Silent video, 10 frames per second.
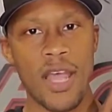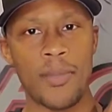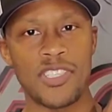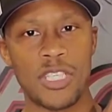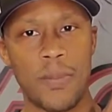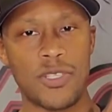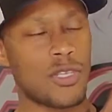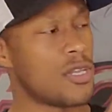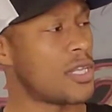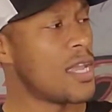I'm going to ship it
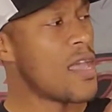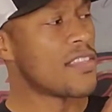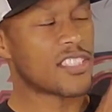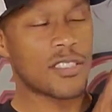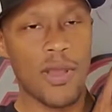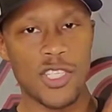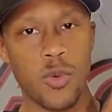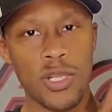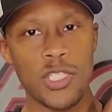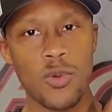to you. This is my
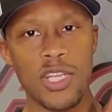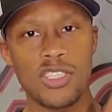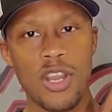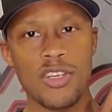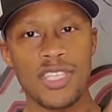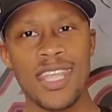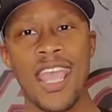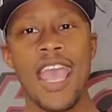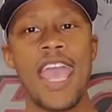2020 jersey.